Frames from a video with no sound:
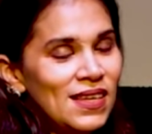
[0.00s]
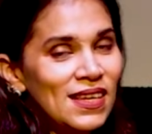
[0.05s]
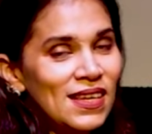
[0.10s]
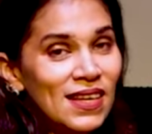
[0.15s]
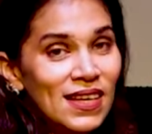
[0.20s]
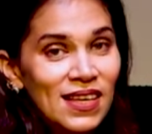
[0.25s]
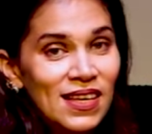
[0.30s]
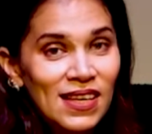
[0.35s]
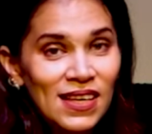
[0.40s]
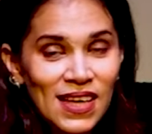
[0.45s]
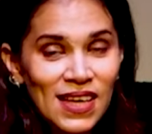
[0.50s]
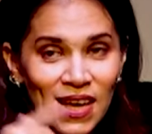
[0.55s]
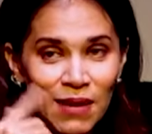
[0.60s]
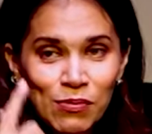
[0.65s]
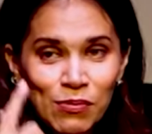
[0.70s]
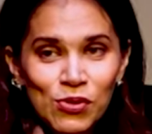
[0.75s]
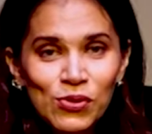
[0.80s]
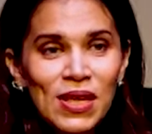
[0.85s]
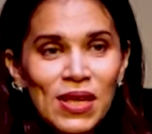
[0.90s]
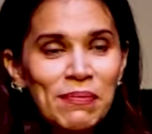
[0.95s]
He
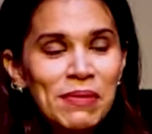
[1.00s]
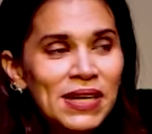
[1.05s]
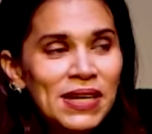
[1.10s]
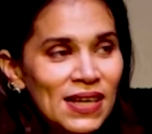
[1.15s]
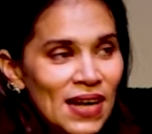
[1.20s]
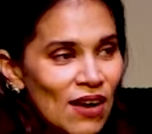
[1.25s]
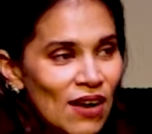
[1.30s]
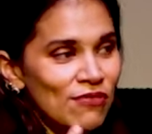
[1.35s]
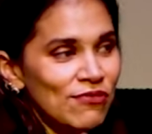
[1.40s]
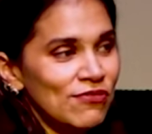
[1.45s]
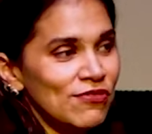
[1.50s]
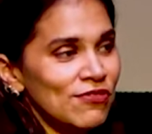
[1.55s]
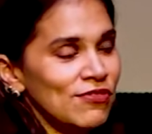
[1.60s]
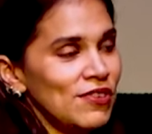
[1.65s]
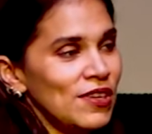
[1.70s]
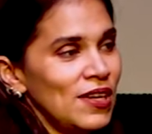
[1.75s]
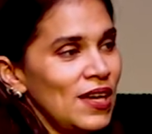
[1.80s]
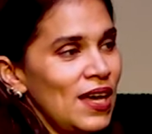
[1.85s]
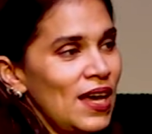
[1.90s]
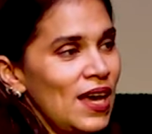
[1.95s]
came to them in love.
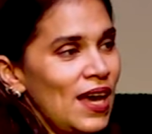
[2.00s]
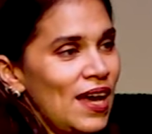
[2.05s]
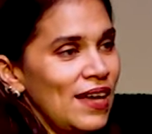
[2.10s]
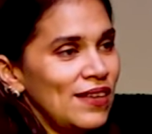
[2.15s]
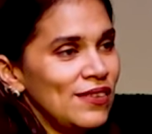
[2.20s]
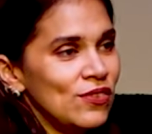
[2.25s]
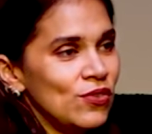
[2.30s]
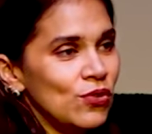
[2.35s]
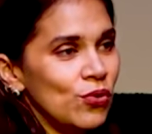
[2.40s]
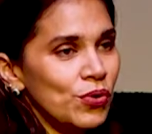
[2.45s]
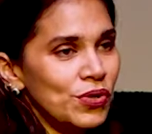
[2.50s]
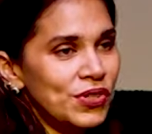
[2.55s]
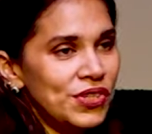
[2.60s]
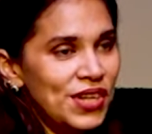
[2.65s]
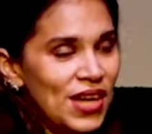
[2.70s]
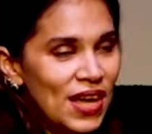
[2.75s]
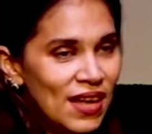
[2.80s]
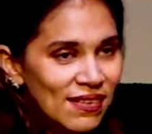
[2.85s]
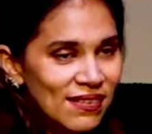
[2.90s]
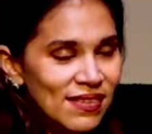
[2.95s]
And so
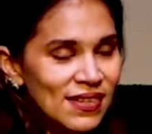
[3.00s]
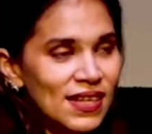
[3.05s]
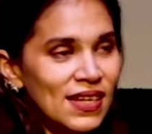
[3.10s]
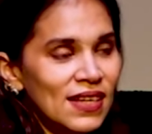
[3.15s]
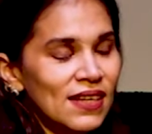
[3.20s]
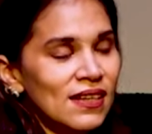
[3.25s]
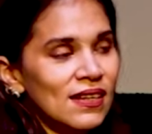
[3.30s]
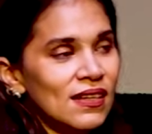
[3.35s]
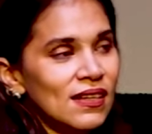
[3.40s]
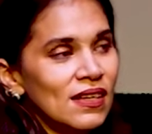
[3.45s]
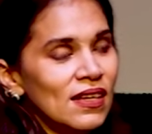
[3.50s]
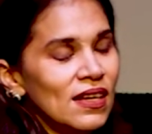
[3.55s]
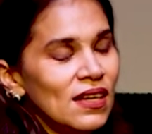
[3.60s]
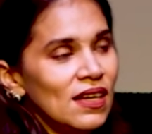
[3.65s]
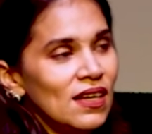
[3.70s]
chastening